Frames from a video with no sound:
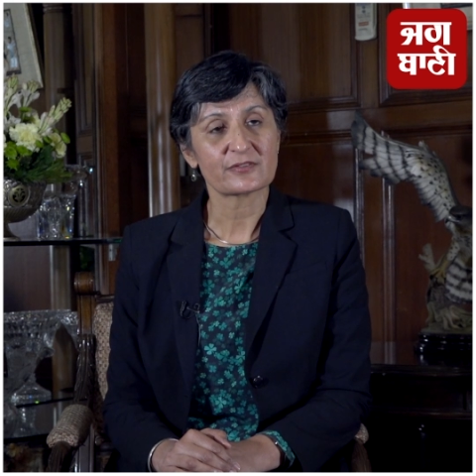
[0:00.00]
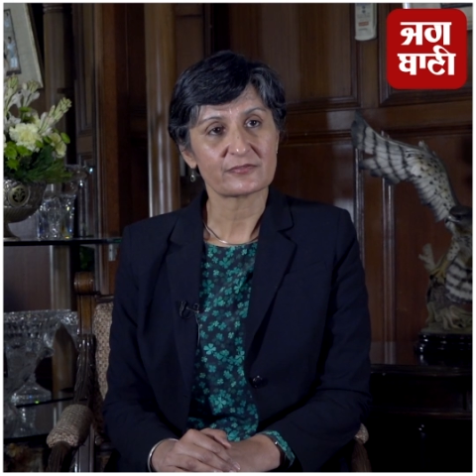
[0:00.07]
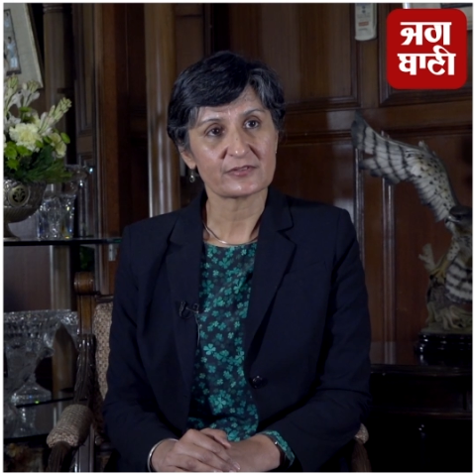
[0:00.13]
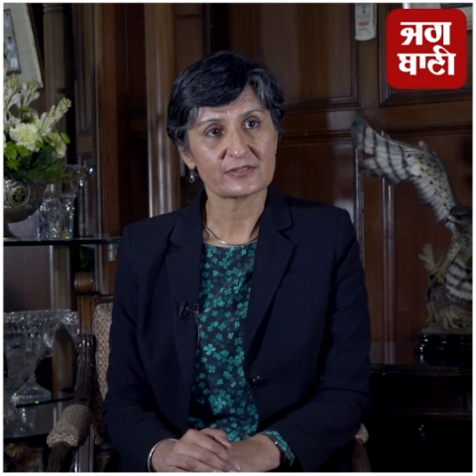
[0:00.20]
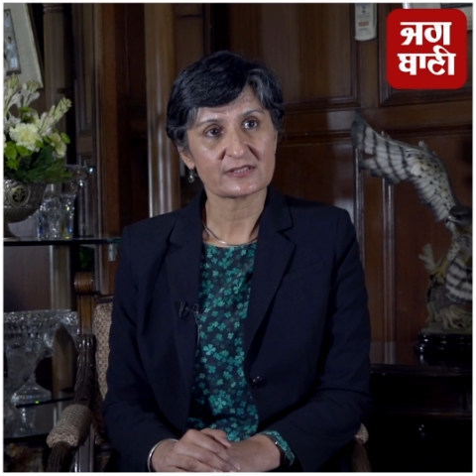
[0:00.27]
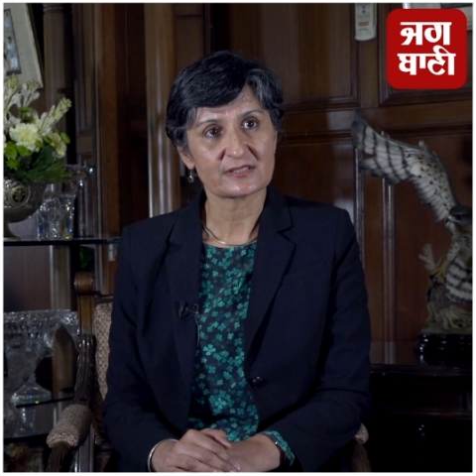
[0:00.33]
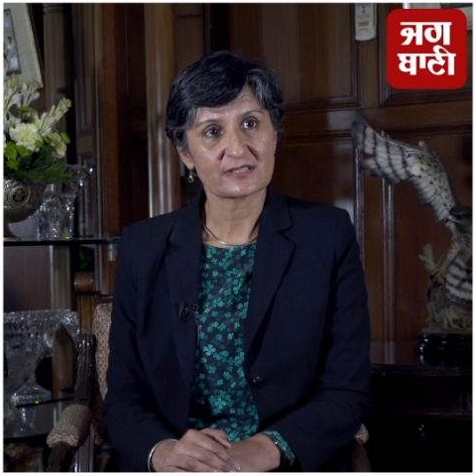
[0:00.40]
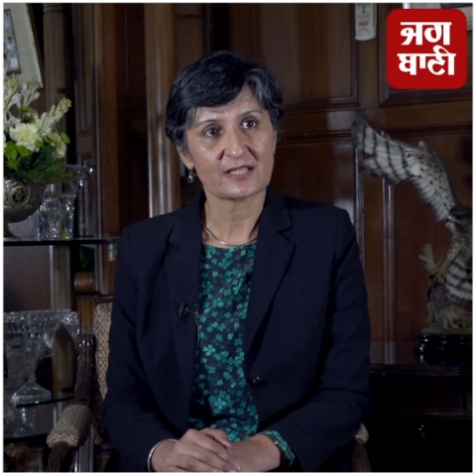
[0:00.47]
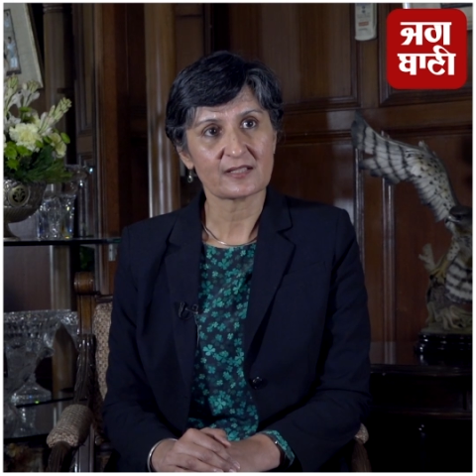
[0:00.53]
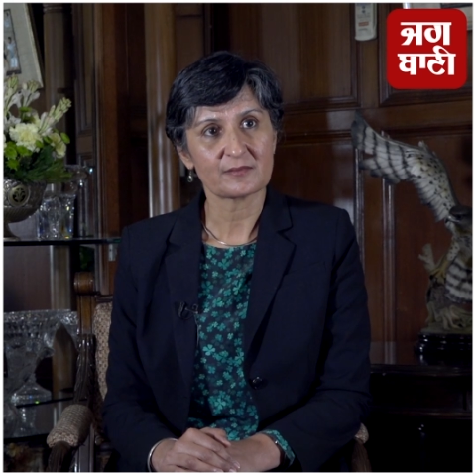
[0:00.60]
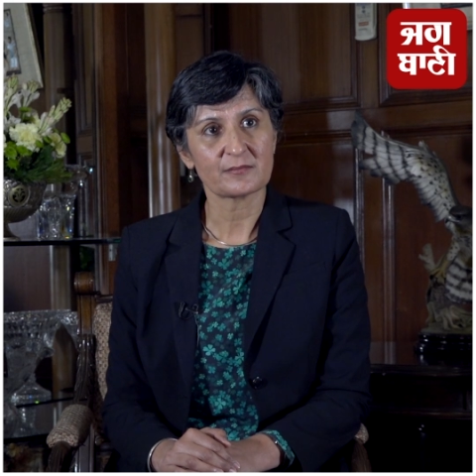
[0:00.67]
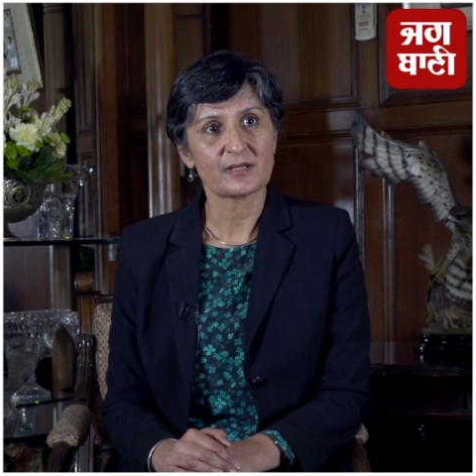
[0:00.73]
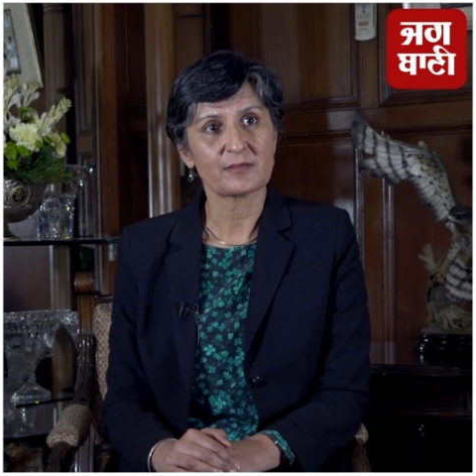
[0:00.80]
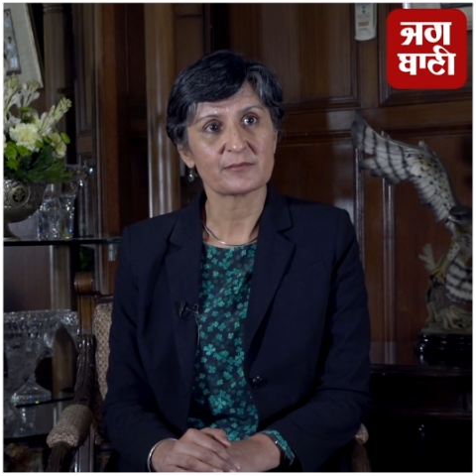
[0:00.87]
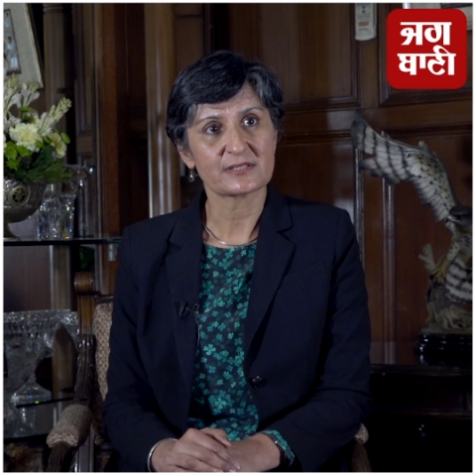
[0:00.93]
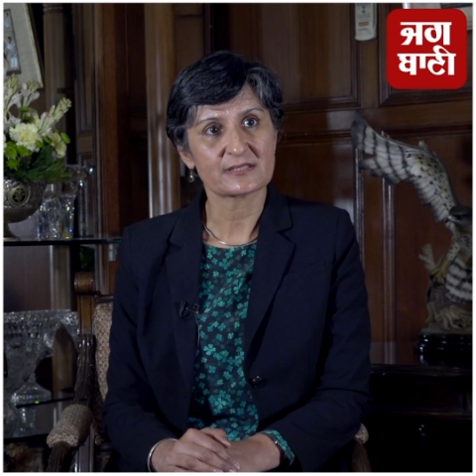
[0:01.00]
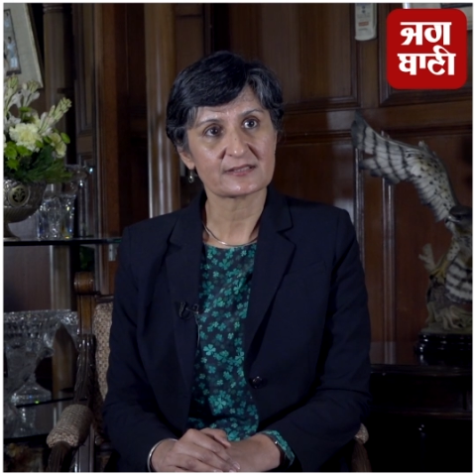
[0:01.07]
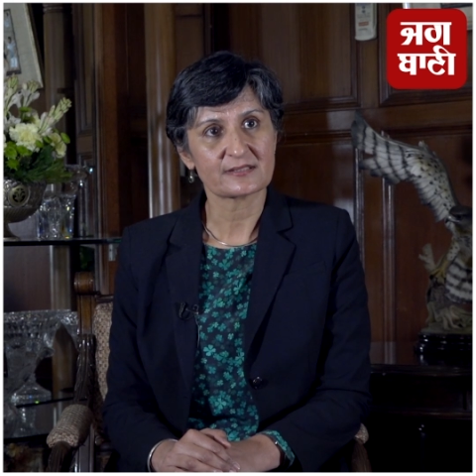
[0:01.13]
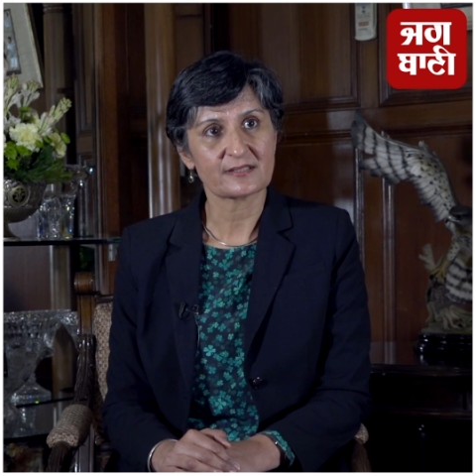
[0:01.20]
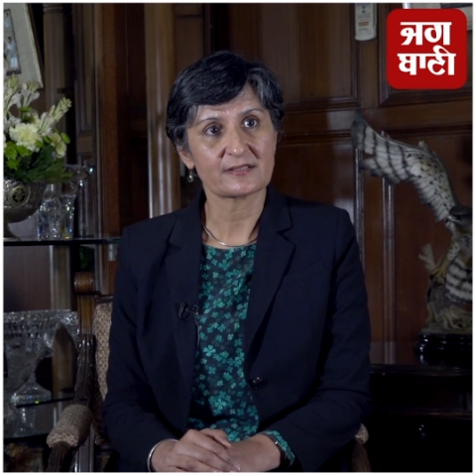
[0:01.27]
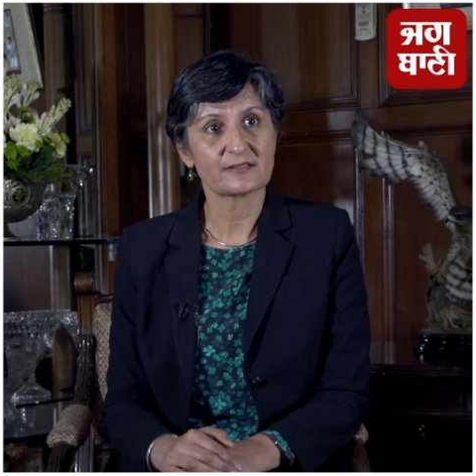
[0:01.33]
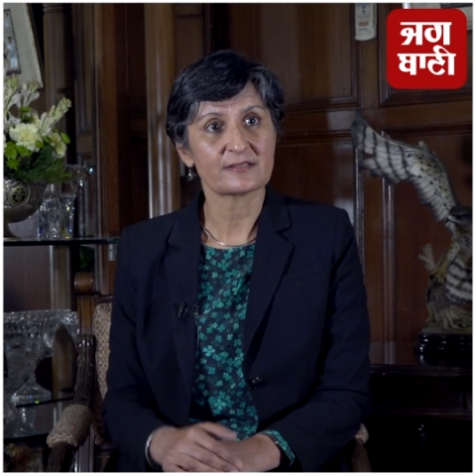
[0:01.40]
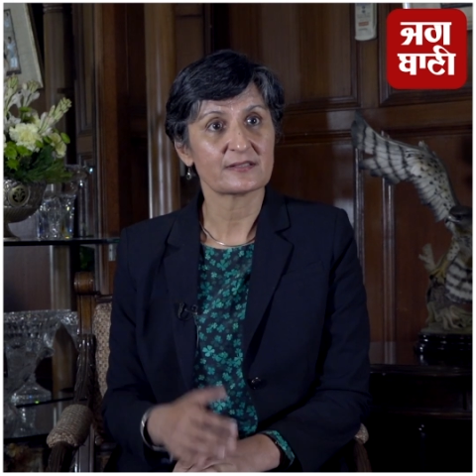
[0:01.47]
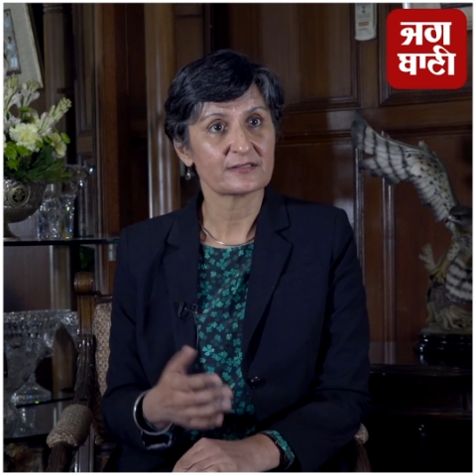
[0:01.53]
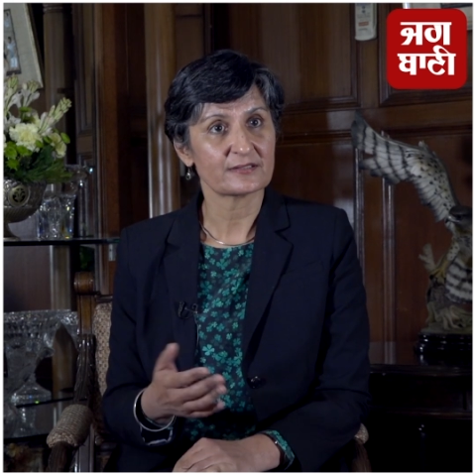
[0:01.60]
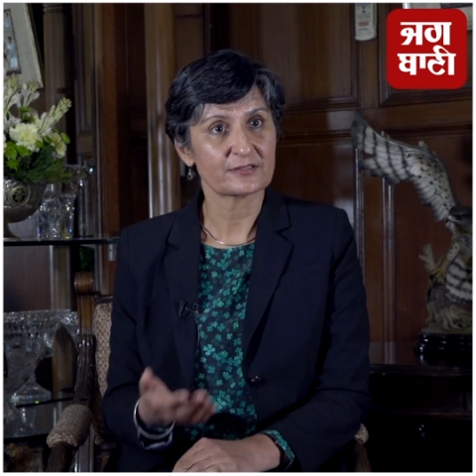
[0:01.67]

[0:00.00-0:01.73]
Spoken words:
the first time Amritsar,